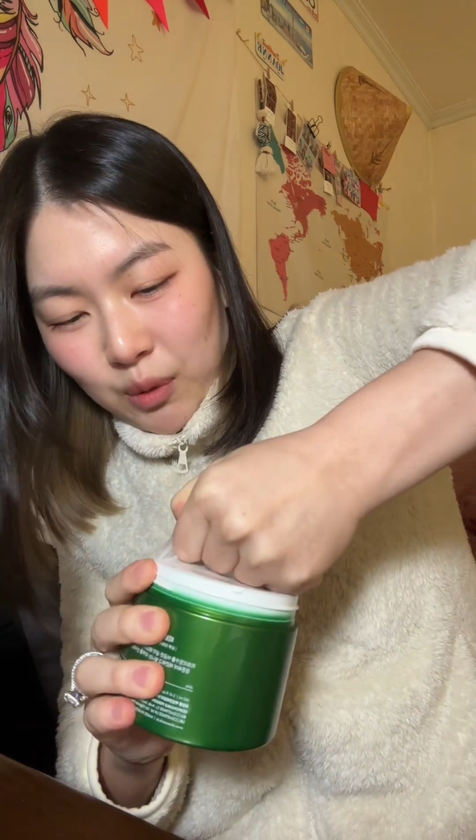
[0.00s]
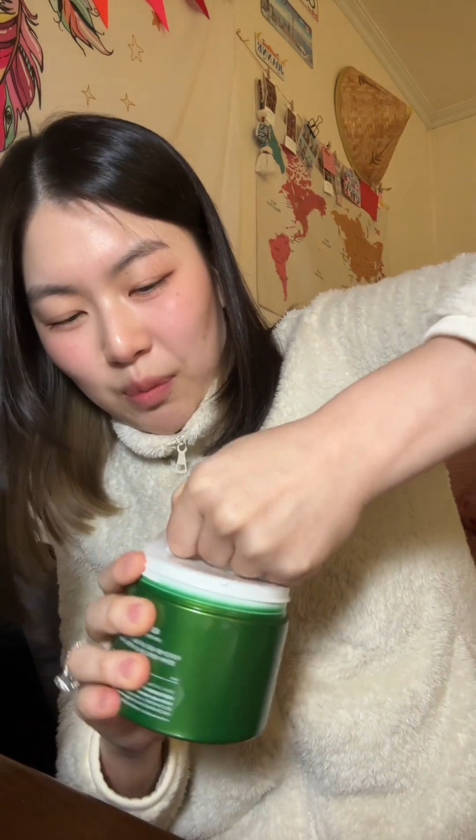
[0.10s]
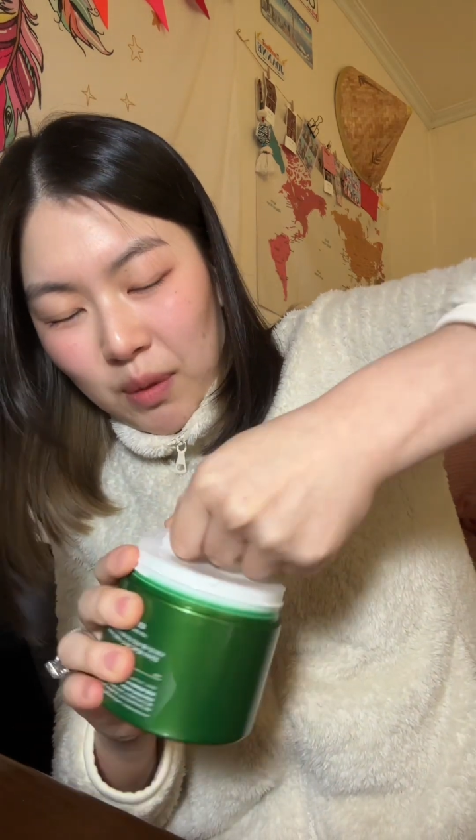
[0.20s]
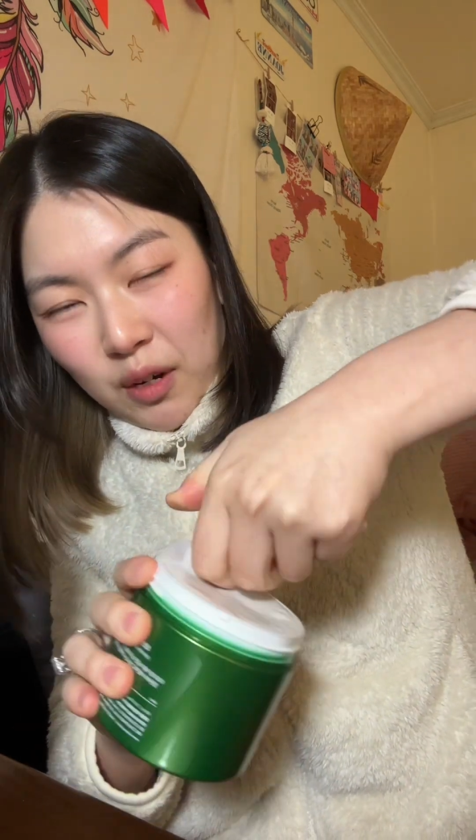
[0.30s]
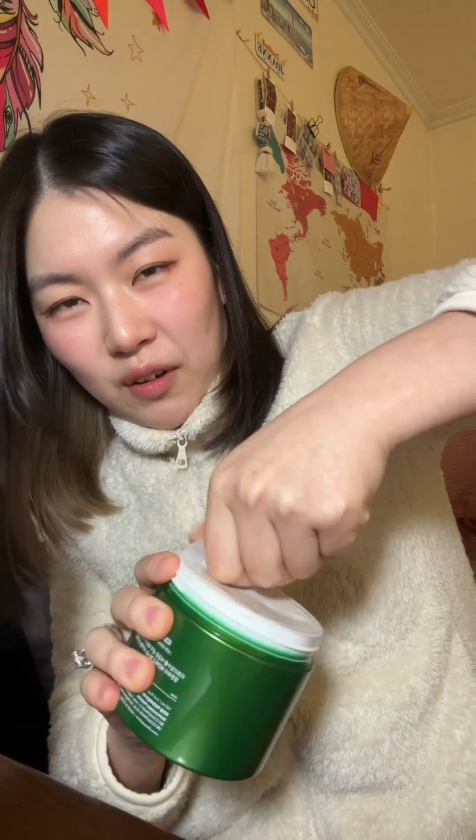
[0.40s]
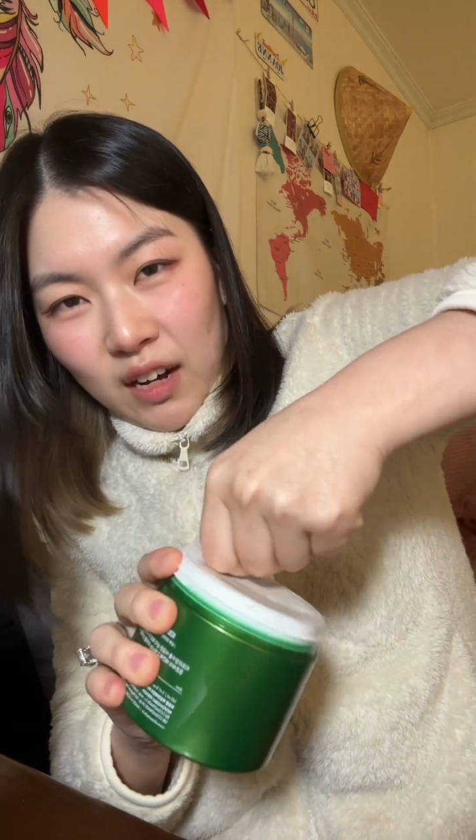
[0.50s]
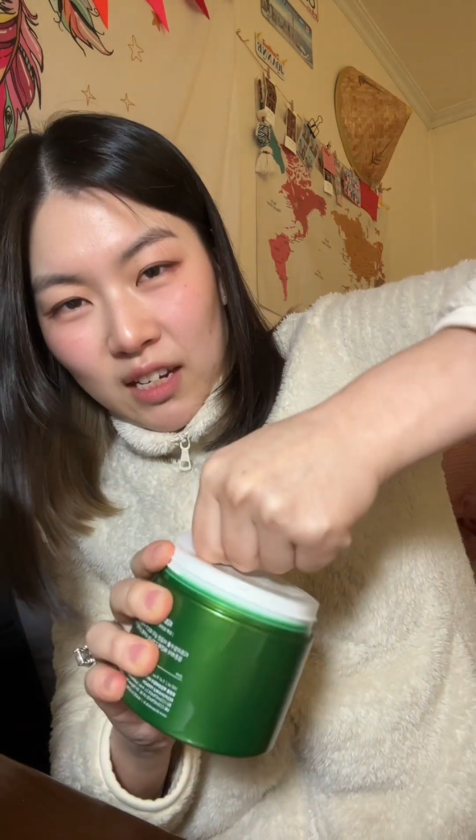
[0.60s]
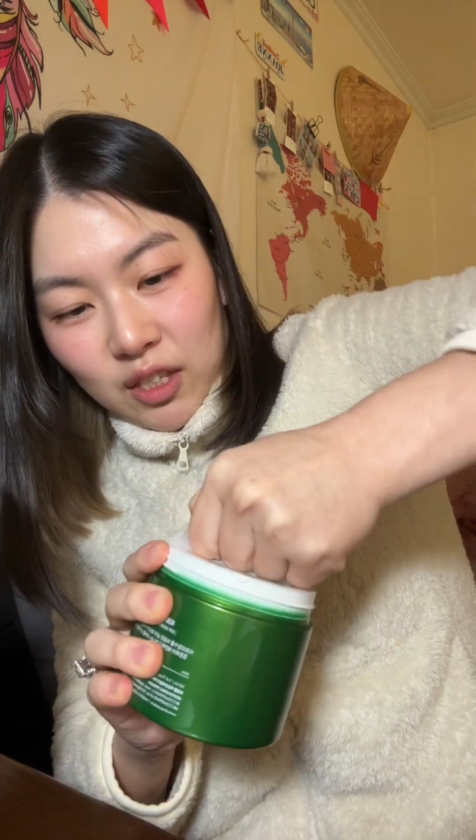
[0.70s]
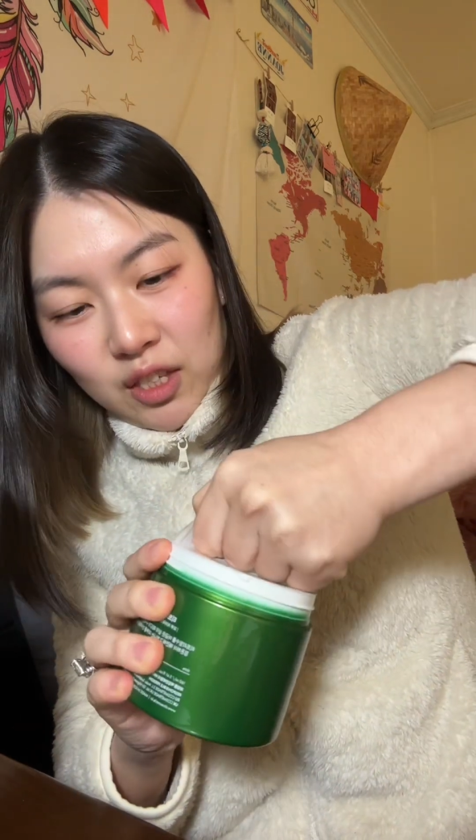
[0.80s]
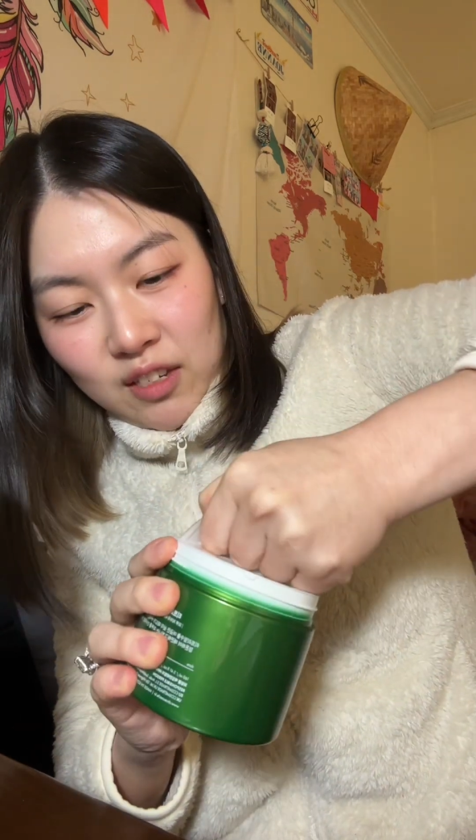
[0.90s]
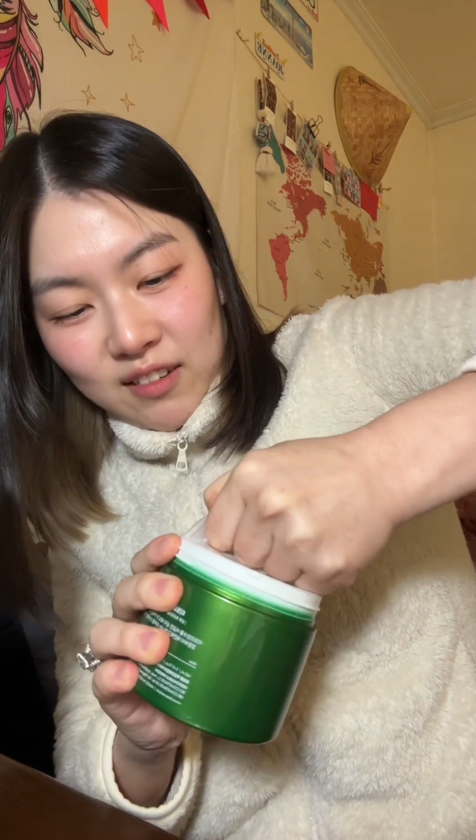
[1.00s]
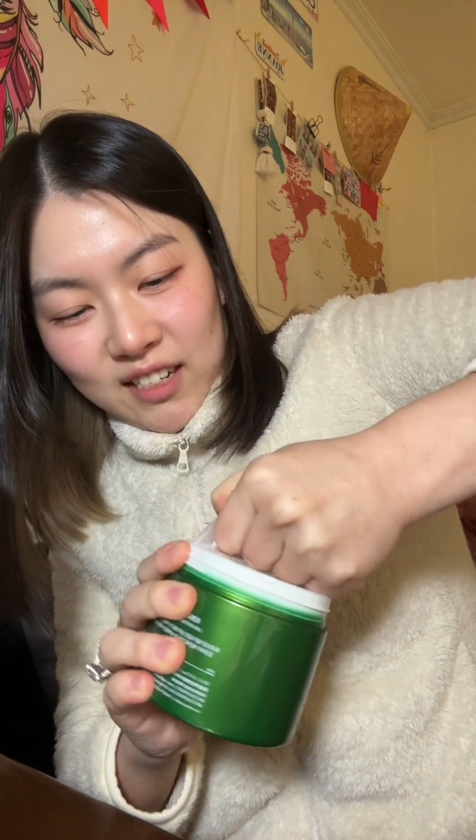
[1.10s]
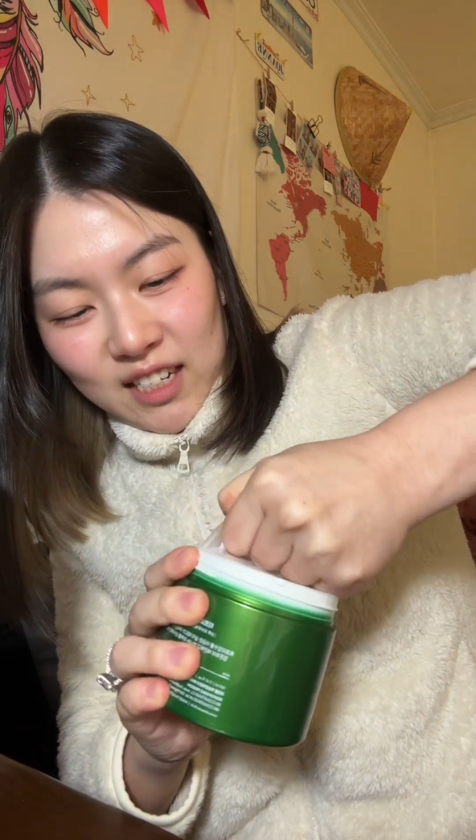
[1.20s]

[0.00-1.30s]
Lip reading: will be great to